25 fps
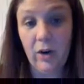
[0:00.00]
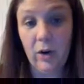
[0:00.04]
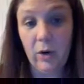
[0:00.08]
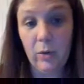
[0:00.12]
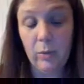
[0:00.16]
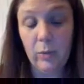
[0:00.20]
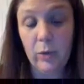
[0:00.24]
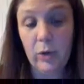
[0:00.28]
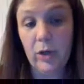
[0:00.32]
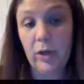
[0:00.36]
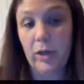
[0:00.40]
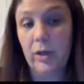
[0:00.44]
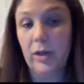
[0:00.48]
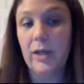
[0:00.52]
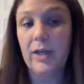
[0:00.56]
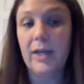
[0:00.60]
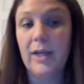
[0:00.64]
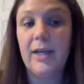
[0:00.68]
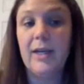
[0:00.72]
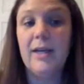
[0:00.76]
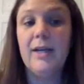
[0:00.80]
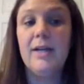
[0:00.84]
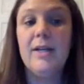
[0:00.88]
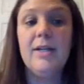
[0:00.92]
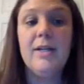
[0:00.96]
homework.
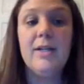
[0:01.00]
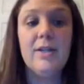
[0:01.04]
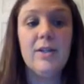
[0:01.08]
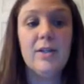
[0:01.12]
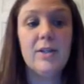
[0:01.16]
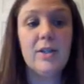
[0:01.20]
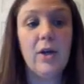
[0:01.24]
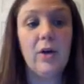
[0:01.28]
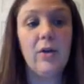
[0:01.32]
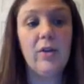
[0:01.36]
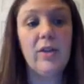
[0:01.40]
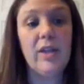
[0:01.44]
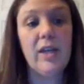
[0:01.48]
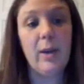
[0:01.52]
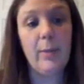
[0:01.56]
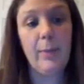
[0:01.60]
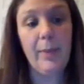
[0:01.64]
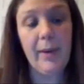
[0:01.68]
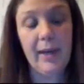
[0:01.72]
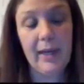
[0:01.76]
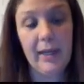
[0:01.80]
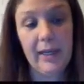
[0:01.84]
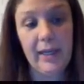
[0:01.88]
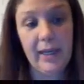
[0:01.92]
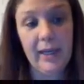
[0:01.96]
So the
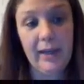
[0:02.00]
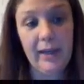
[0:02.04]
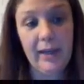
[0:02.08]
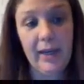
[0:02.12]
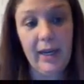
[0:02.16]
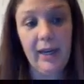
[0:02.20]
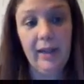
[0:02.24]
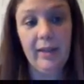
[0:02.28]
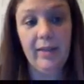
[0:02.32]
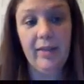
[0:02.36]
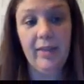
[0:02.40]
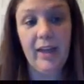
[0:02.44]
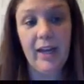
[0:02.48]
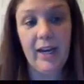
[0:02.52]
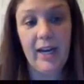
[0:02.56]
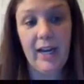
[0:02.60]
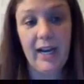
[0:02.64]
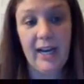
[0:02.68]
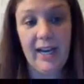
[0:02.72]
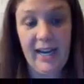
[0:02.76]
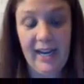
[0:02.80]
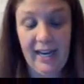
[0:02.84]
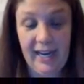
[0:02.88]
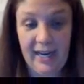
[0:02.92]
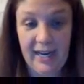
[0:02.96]
opinion that
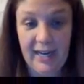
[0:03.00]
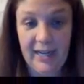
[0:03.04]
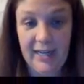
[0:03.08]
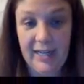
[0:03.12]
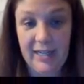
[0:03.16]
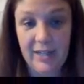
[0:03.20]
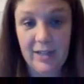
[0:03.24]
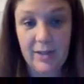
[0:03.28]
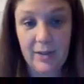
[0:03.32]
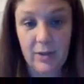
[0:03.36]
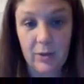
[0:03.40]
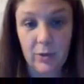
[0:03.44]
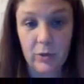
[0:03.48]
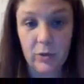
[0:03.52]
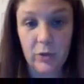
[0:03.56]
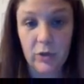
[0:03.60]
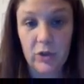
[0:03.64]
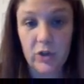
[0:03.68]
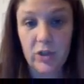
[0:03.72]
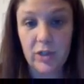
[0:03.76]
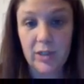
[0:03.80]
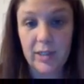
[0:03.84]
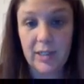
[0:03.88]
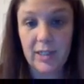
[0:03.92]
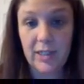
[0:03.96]
I had is
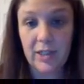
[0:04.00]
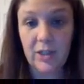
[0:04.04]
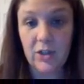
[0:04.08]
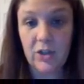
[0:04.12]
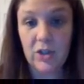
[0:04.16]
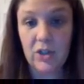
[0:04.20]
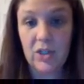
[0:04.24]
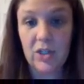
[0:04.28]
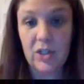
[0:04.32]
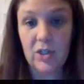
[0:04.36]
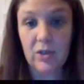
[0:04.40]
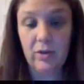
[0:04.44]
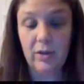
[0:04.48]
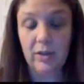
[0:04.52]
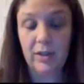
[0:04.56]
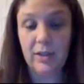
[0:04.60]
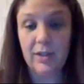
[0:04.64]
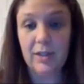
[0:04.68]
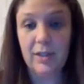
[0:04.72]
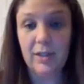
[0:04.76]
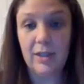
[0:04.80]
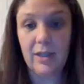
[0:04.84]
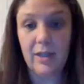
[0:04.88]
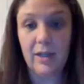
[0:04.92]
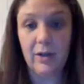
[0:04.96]
schools should teach
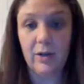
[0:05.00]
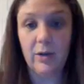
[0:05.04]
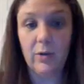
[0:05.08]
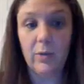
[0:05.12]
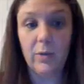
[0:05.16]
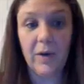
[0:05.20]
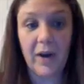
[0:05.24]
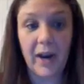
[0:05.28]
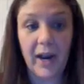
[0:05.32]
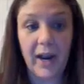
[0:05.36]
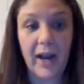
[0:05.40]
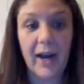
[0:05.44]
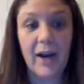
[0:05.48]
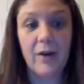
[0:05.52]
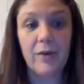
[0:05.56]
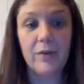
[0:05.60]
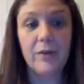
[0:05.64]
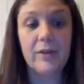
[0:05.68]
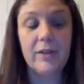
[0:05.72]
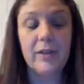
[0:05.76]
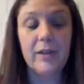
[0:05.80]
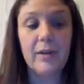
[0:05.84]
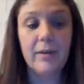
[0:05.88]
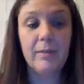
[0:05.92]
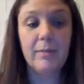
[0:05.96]
students
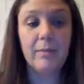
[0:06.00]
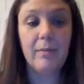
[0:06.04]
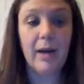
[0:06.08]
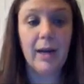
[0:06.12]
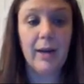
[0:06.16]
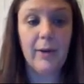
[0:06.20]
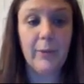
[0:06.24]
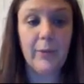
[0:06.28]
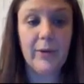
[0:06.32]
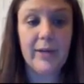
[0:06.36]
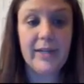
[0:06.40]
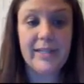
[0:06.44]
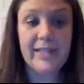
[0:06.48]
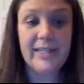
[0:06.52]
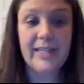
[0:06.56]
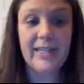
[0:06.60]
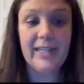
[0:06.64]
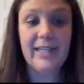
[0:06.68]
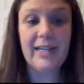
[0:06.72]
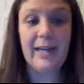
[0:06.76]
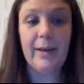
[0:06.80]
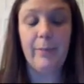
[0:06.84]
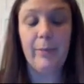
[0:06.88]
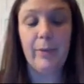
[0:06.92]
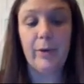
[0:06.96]
year-round. My
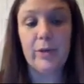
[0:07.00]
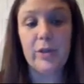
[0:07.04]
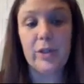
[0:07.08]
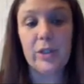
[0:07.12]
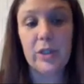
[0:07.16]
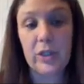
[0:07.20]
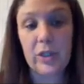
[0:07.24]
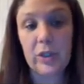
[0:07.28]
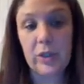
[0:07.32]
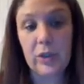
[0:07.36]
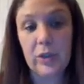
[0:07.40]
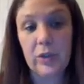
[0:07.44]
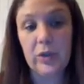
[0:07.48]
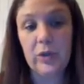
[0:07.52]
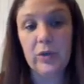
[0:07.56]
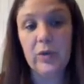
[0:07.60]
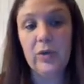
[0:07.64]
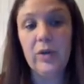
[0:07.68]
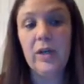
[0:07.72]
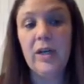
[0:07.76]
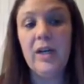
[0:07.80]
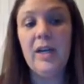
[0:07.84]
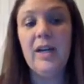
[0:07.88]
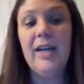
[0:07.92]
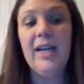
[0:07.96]
reason number
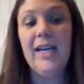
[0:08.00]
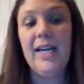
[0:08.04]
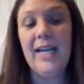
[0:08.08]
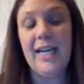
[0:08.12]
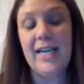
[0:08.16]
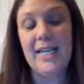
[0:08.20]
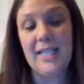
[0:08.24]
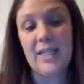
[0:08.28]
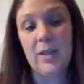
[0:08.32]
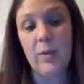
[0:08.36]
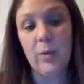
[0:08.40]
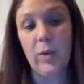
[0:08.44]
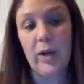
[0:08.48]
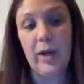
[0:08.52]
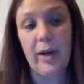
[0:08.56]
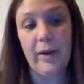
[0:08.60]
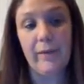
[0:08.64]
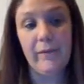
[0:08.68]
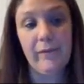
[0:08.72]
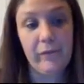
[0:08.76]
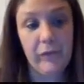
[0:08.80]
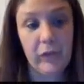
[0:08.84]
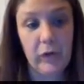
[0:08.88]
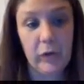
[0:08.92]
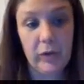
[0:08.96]
2 is the one
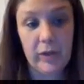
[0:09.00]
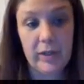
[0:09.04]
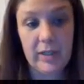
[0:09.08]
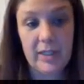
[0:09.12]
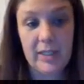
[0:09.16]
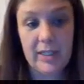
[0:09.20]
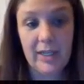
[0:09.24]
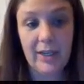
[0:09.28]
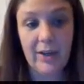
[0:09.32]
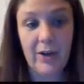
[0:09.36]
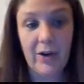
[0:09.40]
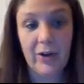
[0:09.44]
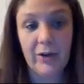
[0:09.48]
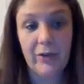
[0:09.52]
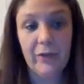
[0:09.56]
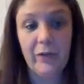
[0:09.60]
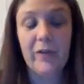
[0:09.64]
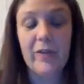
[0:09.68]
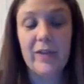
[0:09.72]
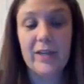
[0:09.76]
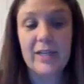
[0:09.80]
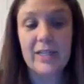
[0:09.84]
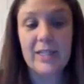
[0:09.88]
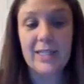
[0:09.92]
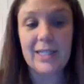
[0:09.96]
I'm focusing
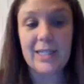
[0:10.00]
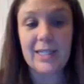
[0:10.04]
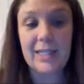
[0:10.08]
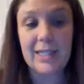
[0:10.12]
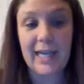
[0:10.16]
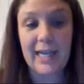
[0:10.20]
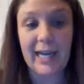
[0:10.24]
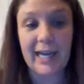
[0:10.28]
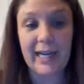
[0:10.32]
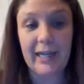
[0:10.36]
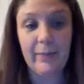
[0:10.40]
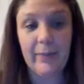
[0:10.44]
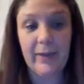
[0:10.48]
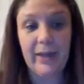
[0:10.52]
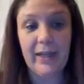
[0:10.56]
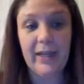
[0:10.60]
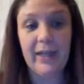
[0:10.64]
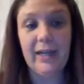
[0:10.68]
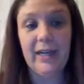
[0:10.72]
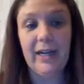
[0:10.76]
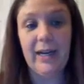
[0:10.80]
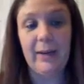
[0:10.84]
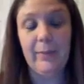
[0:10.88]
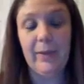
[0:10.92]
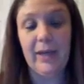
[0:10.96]
on for this
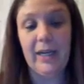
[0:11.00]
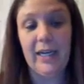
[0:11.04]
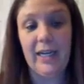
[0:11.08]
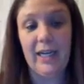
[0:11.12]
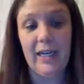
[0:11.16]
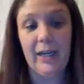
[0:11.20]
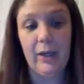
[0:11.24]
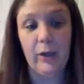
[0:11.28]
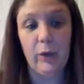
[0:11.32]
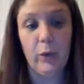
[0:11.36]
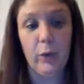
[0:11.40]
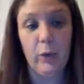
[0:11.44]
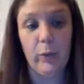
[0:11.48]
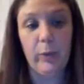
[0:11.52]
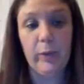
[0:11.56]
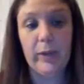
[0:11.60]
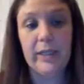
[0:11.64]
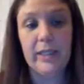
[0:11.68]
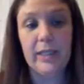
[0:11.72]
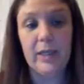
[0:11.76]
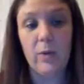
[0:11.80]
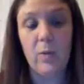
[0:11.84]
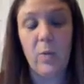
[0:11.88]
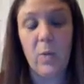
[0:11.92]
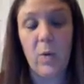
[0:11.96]
assignment. I'm going to ignore
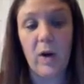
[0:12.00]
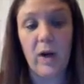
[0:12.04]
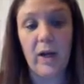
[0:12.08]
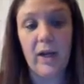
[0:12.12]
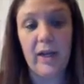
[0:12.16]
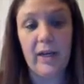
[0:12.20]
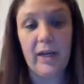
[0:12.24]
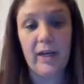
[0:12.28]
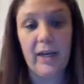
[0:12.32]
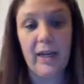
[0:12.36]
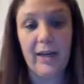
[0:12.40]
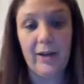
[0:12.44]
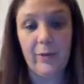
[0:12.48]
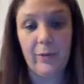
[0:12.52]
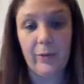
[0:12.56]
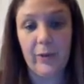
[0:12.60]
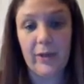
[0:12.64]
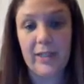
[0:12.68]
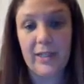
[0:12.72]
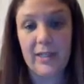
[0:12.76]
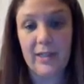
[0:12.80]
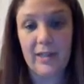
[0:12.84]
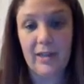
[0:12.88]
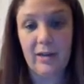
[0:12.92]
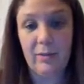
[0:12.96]
reason 1 and
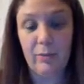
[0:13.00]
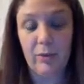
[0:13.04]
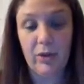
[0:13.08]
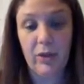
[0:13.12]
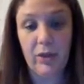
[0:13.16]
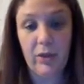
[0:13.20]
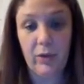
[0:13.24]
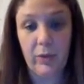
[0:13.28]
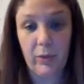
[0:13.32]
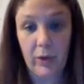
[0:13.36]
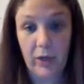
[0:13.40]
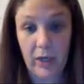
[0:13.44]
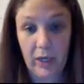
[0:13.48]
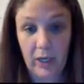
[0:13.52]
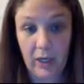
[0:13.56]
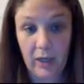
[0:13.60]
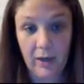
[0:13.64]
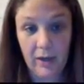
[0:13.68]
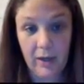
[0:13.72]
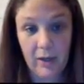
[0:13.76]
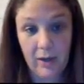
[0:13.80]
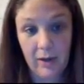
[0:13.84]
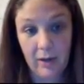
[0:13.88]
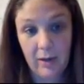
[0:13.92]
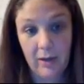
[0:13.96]
reason number
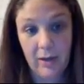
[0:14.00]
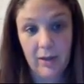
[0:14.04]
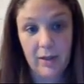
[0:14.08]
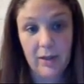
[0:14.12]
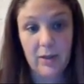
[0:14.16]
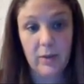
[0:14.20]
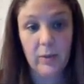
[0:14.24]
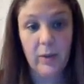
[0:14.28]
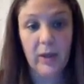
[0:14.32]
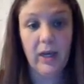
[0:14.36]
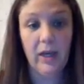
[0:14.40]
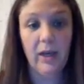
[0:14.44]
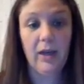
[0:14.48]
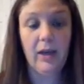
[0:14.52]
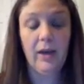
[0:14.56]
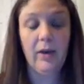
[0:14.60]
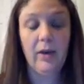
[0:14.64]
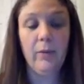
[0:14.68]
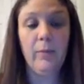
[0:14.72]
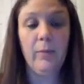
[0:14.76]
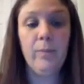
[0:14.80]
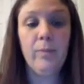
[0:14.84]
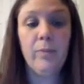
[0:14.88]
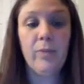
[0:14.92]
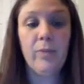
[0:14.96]
3 this week.